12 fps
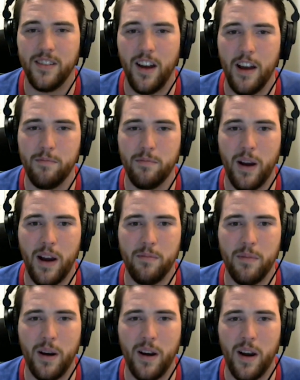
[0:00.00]

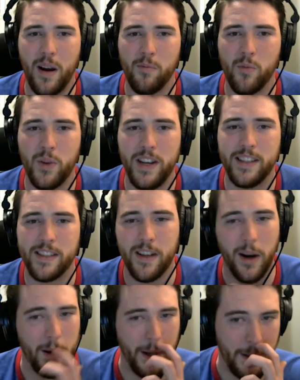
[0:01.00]
I'm
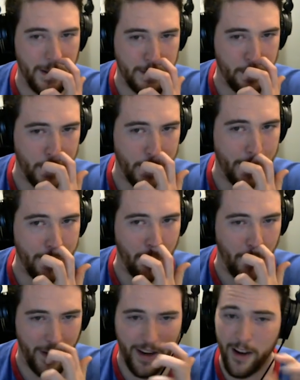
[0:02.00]
restarting this particular
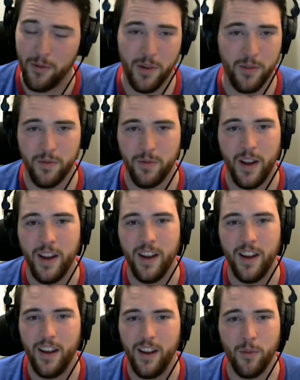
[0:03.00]
one. I don't want to
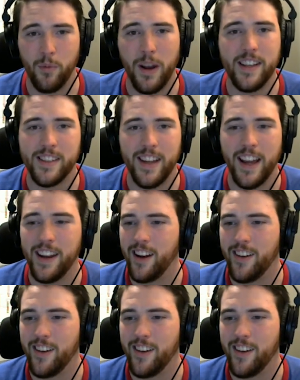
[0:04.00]
erase data